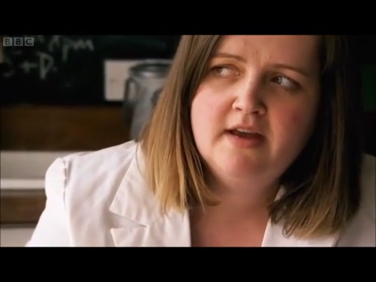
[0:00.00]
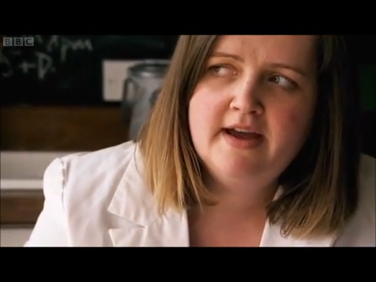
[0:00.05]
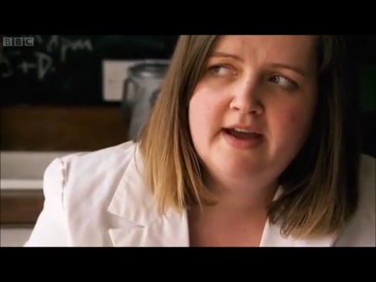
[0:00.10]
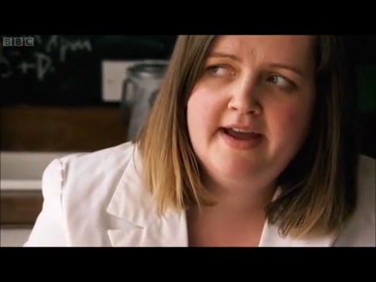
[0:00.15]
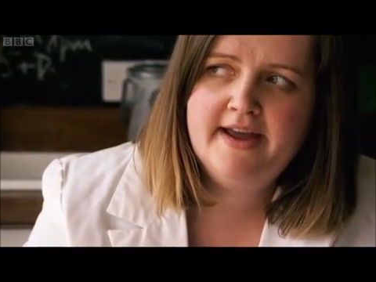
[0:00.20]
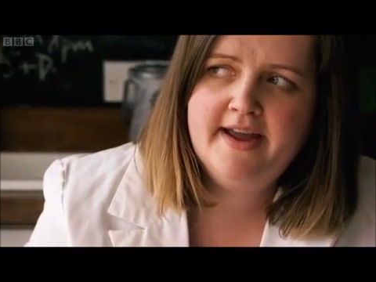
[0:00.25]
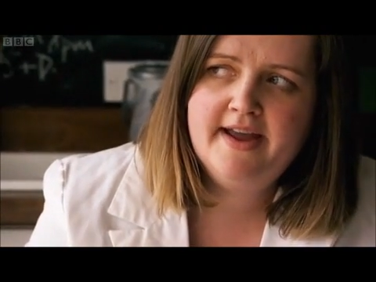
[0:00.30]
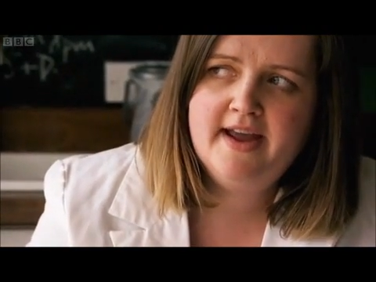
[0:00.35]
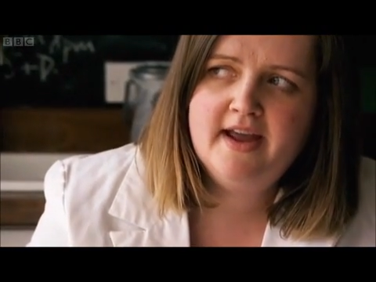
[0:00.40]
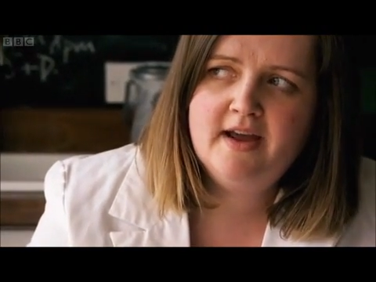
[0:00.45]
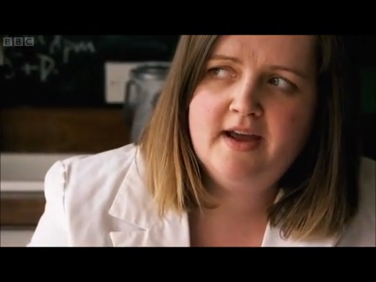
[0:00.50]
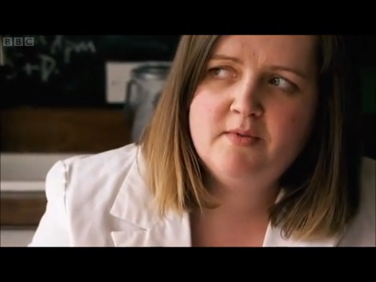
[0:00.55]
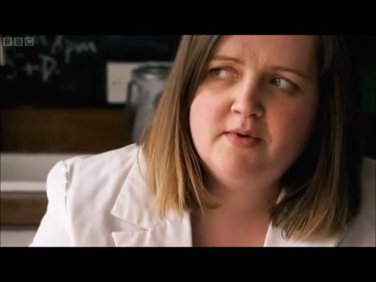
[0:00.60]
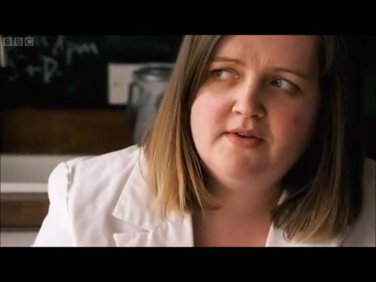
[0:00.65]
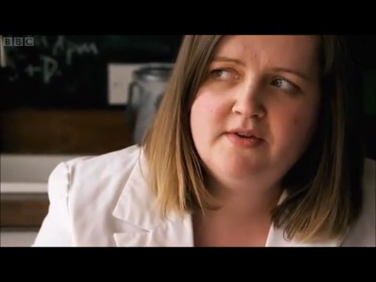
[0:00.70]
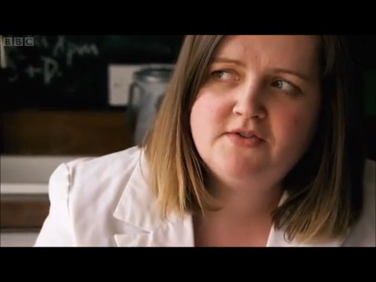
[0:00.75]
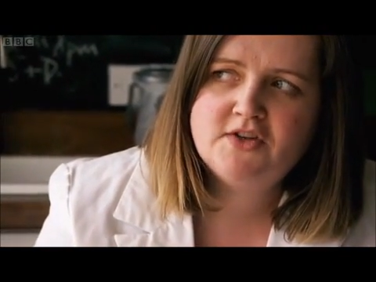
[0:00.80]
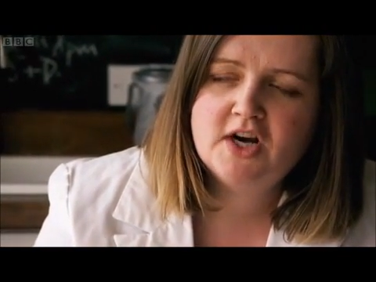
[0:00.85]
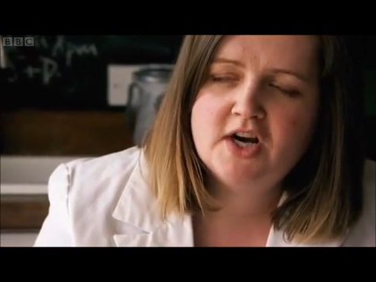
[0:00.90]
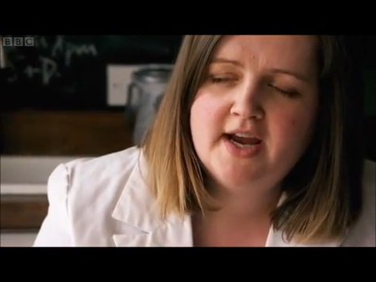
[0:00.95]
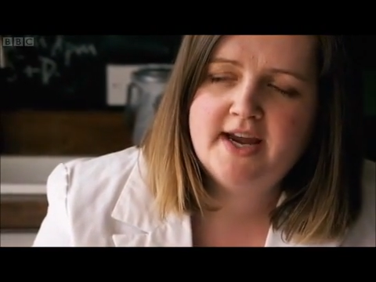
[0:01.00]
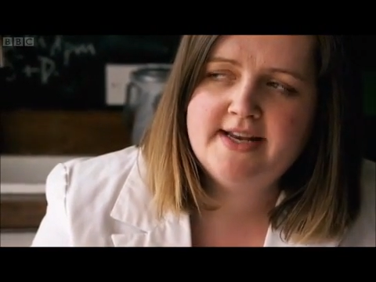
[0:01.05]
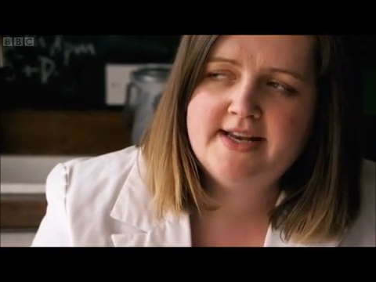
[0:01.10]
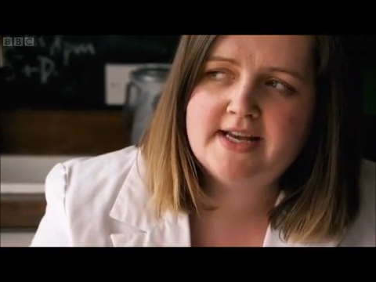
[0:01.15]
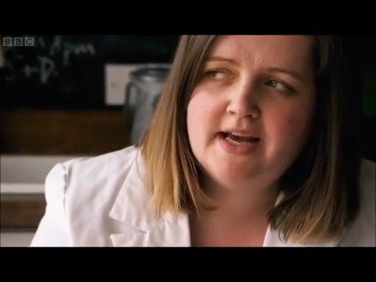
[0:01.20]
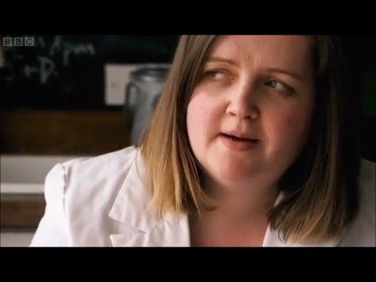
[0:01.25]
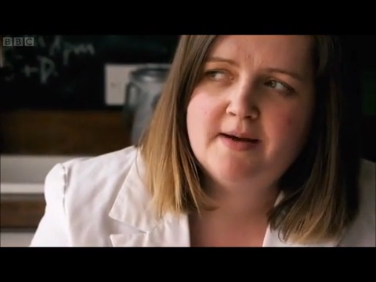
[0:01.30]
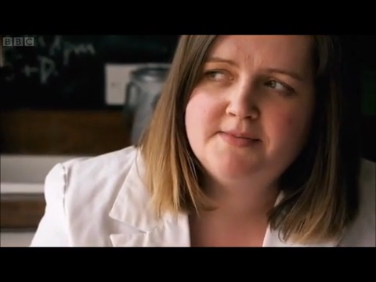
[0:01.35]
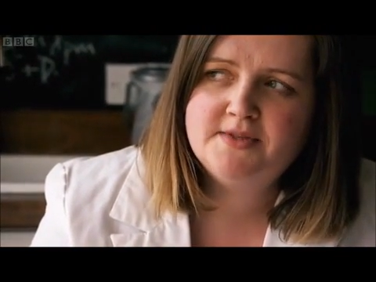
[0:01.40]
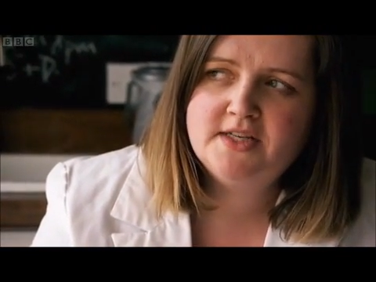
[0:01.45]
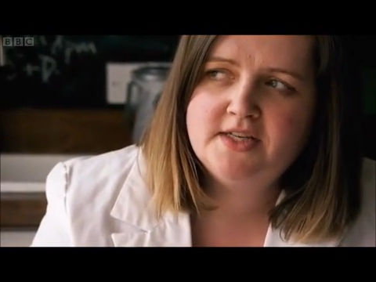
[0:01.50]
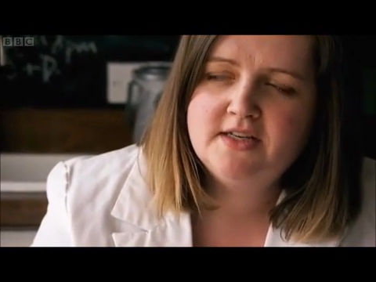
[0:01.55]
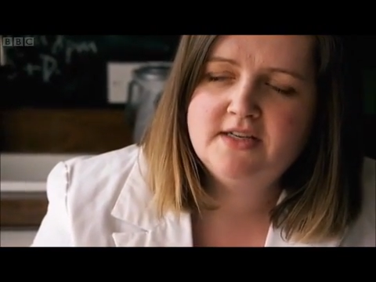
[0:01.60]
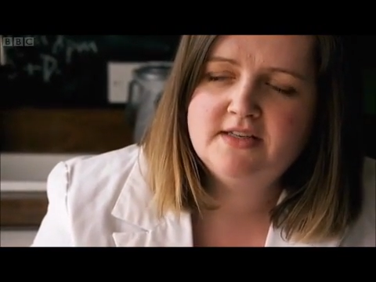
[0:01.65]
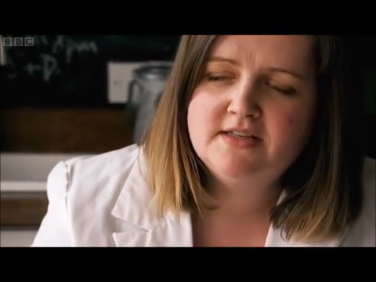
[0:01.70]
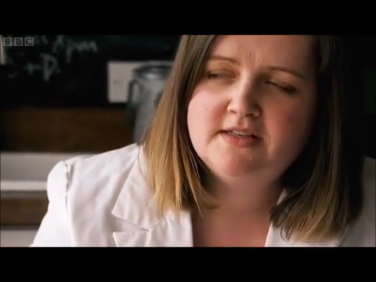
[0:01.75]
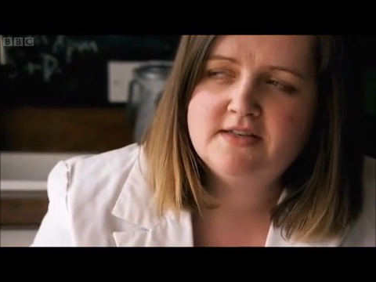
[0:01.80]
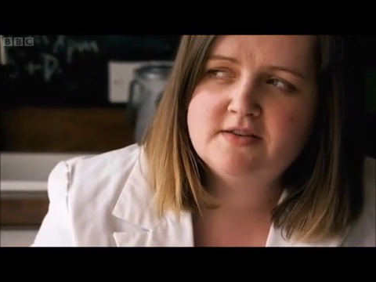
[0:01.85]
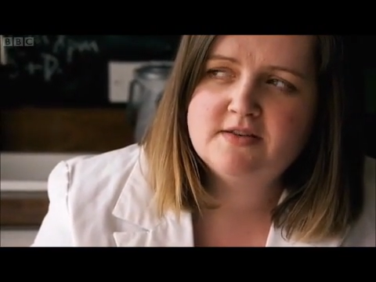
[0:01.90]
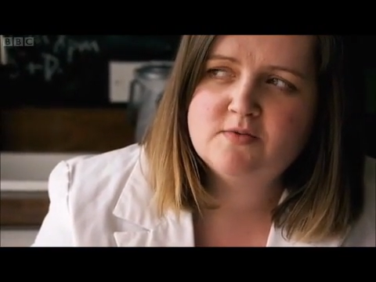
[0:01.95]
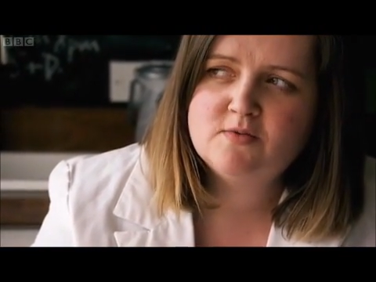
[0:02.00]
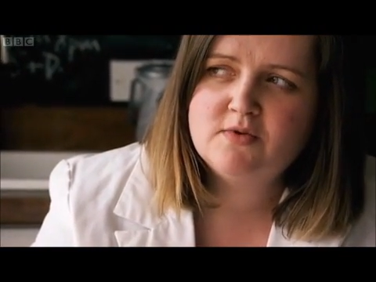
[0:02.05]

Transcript: Uh, we've tried abstinence.